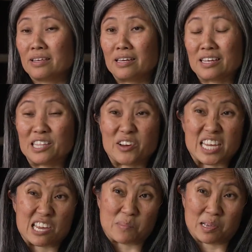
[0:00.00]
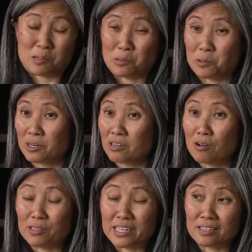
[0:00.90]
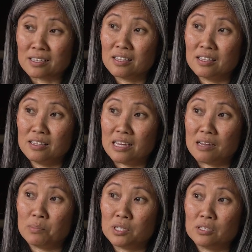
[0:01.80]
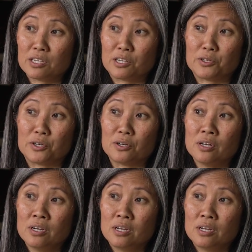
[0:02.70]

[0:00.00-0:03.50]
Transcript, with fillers: getting their email or calling that particular